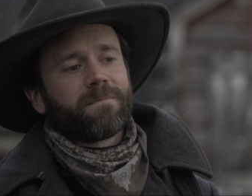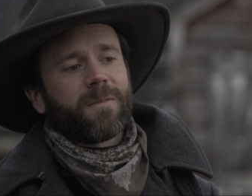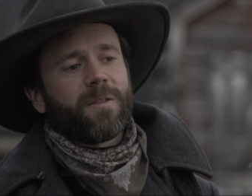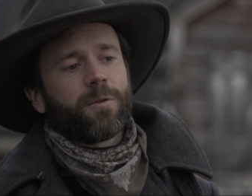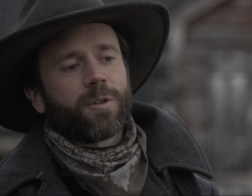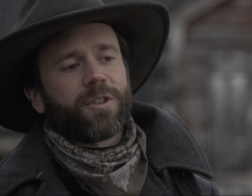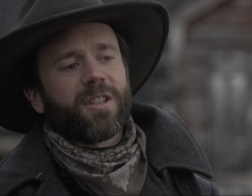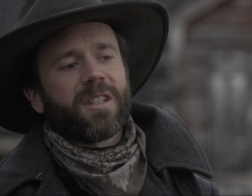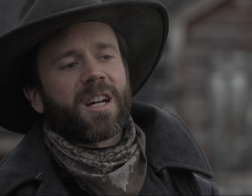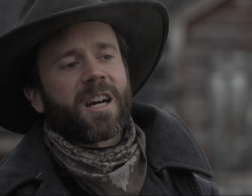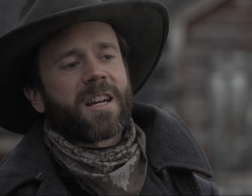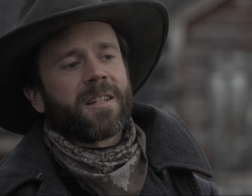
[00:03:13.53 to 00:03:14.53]
Before she
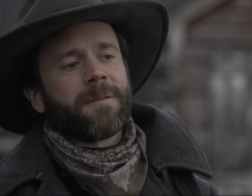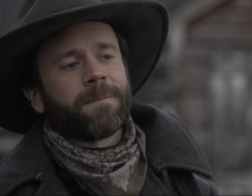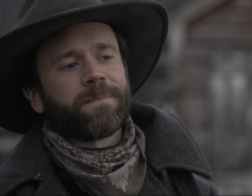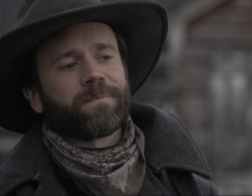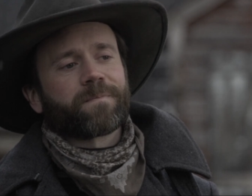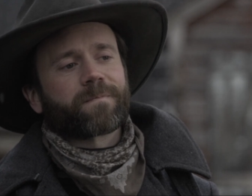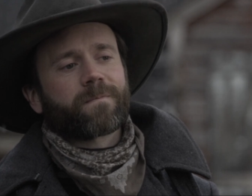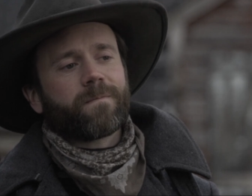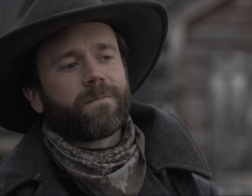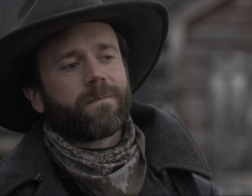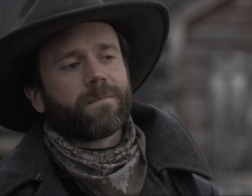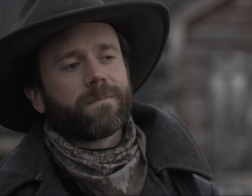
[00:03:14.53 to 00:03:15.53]
died,
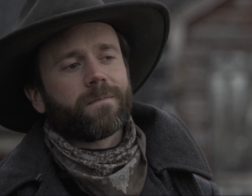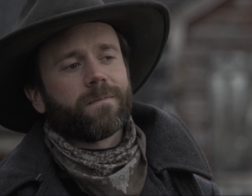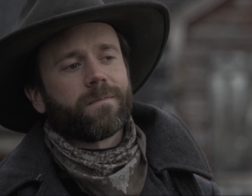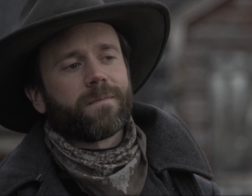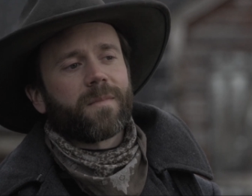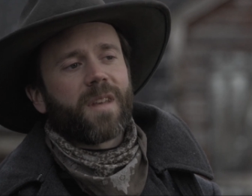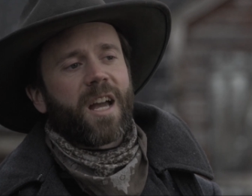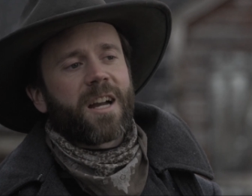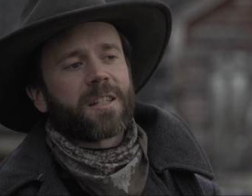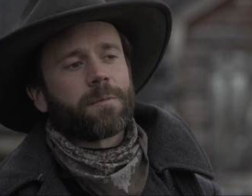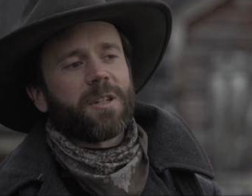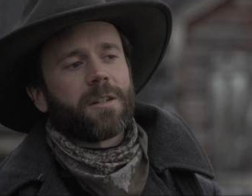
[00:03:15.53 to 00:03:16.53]

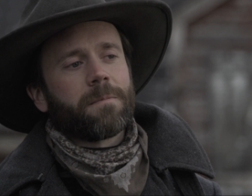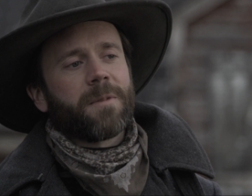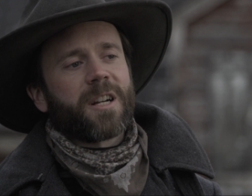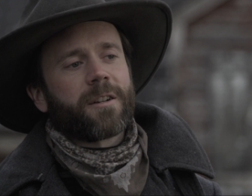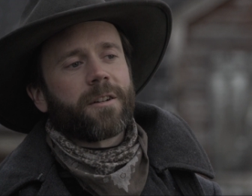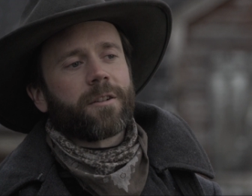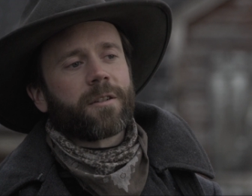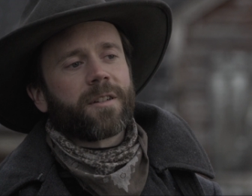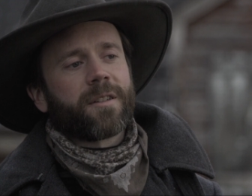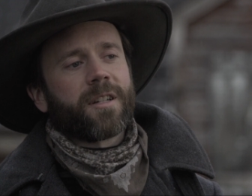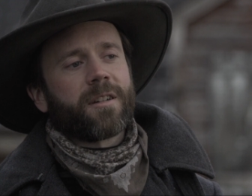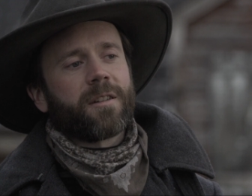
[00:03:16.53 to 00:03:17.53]
asked me to bury her on
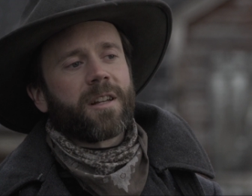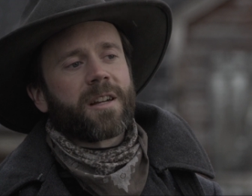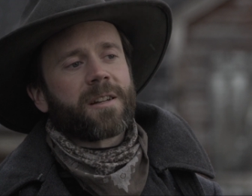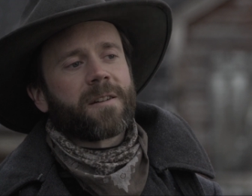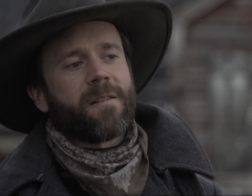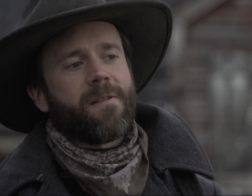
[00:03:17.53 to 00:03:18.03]
their land.